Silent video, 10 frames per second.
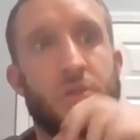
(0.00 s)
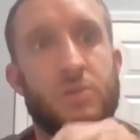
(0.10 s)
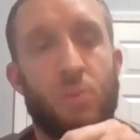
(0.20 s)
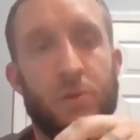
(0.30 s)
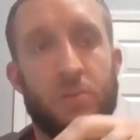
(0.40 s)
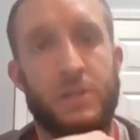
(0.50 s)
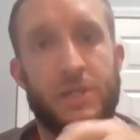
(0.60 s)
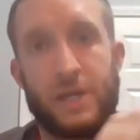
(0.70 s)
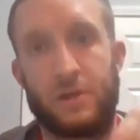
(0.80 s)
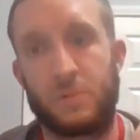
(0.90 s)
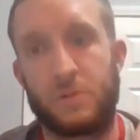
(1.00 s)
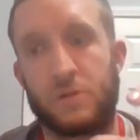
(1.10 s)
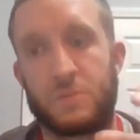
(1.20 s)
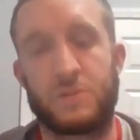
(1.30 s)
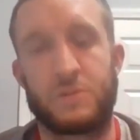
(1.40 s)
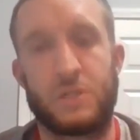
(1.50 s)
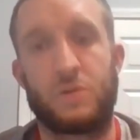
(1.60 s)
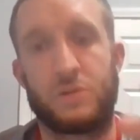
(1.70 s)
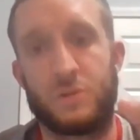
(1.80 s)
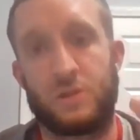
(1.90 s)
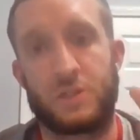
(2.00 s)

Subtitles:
you open a big can of worms when you're selling used